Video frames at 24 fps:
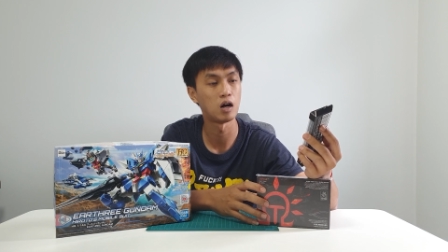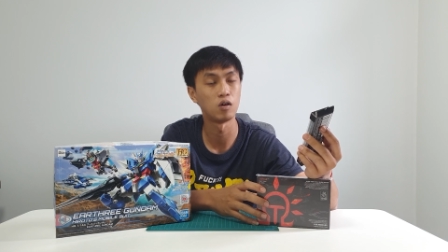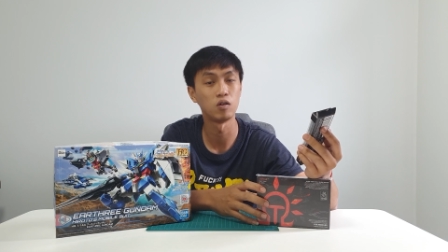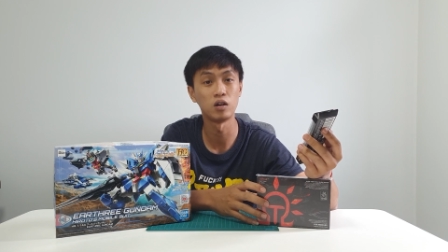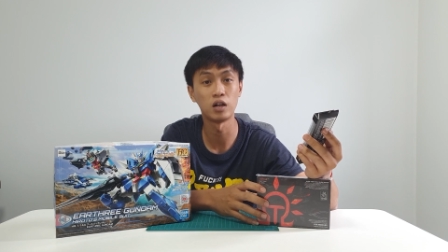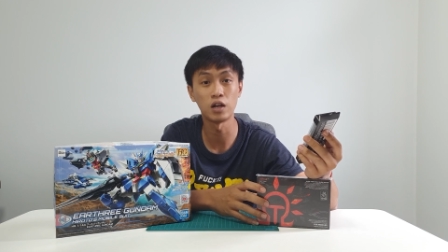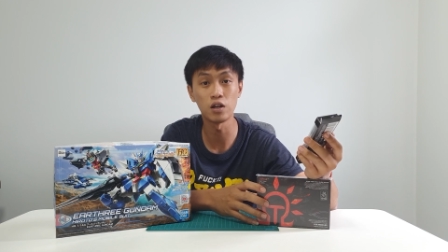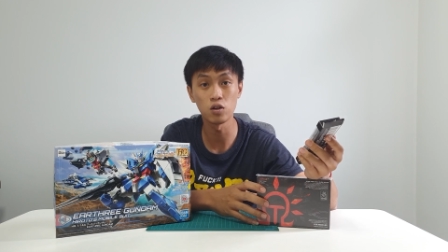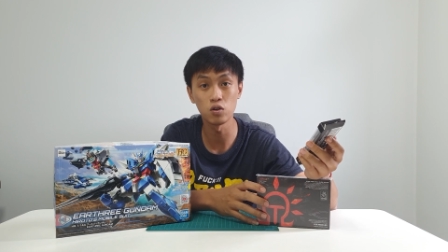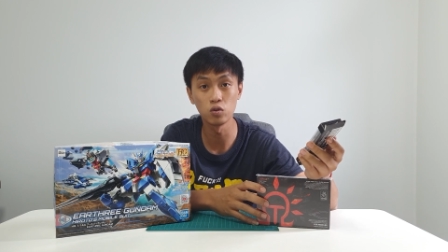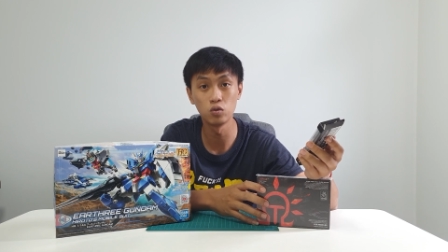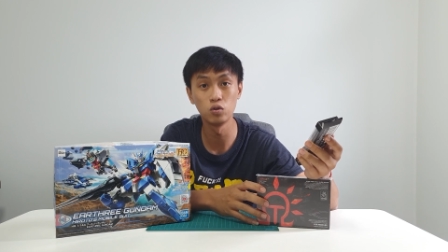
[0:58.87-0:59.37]
I'll
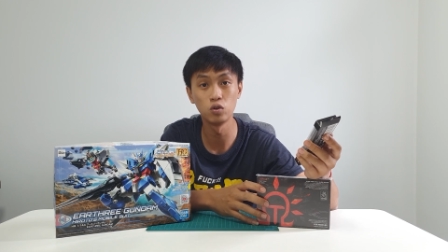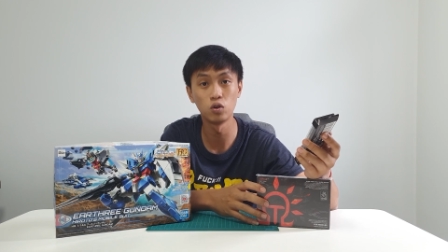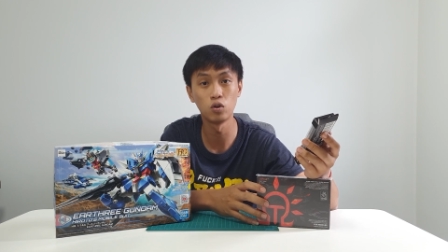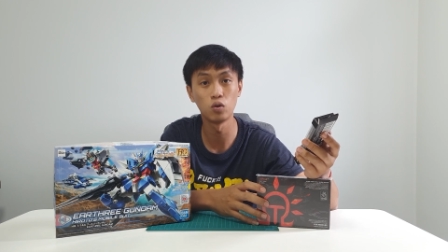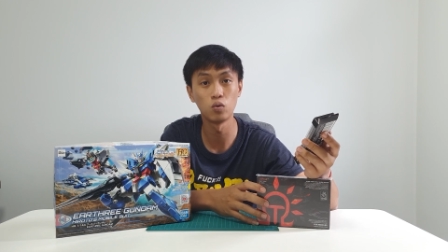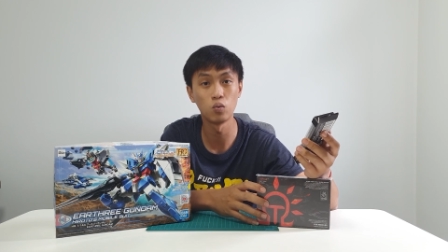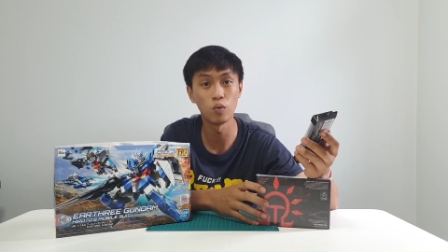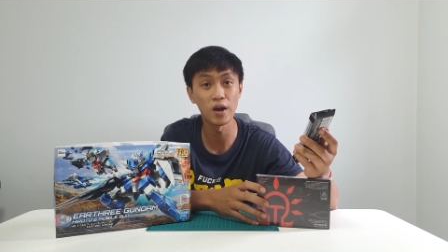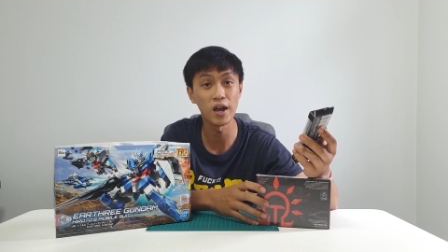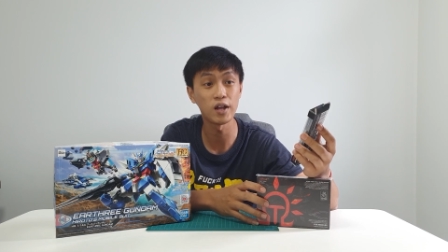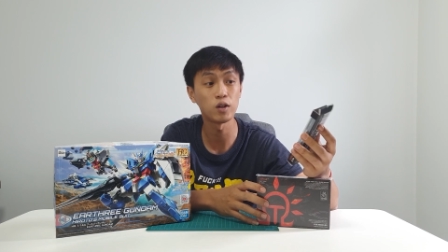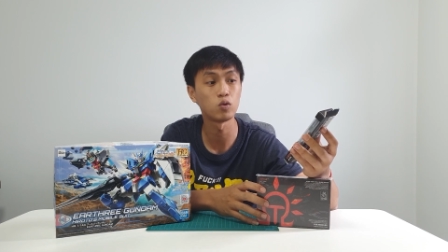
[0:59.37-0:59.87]
let you
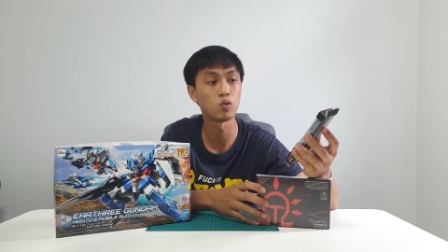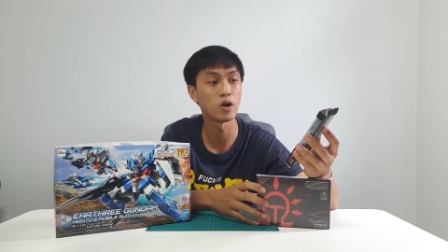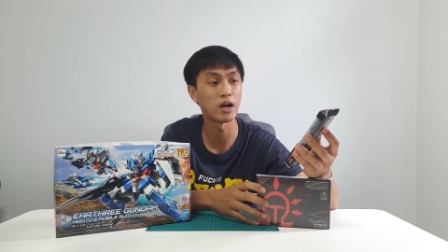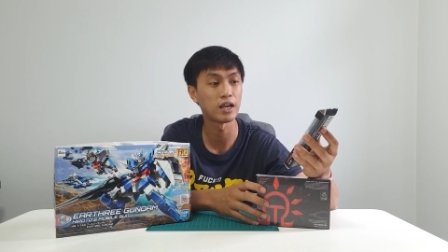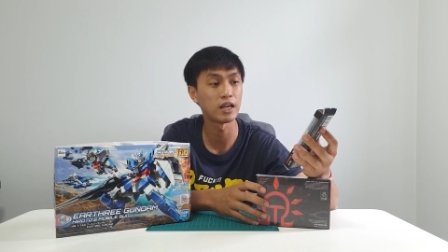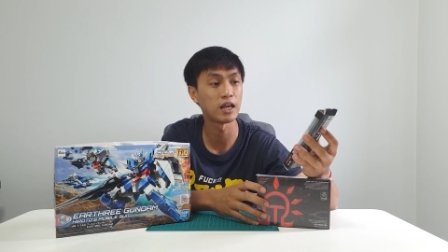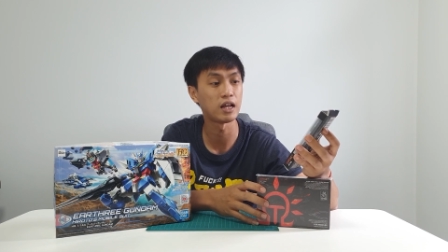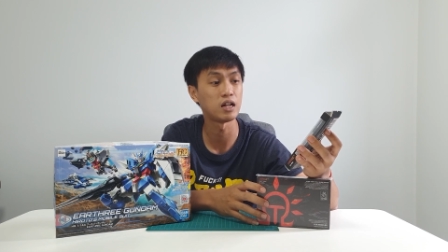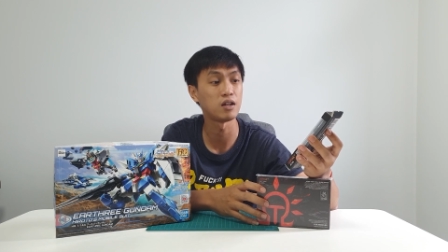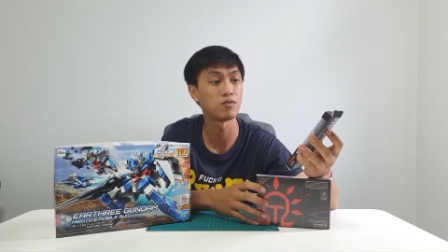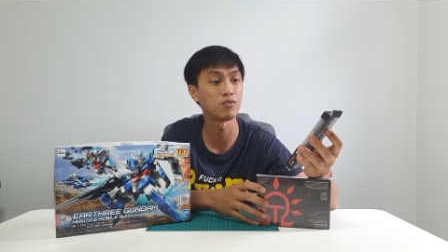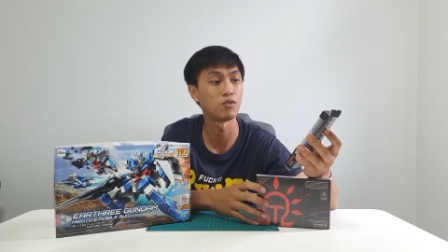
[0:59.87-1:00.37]
know where do I
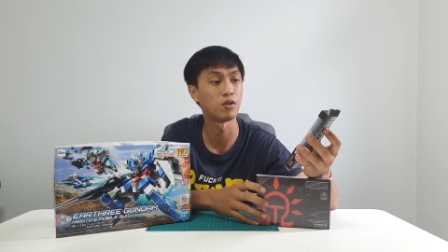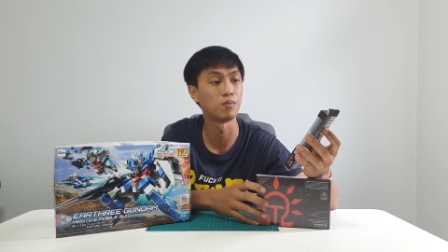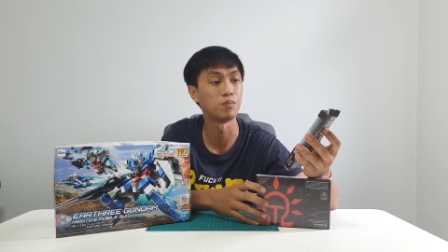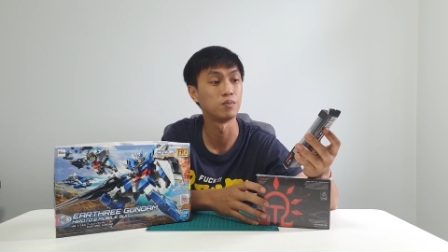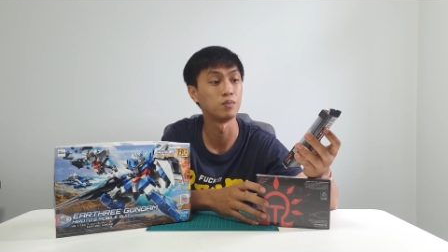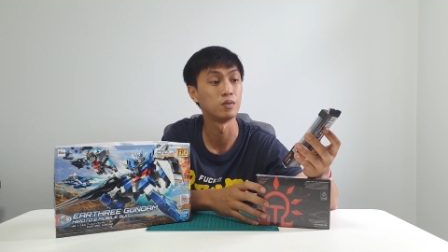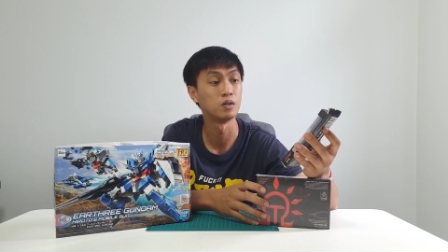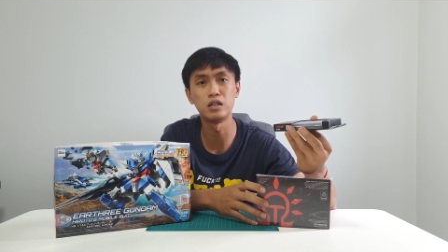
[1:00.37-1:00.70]
get it from.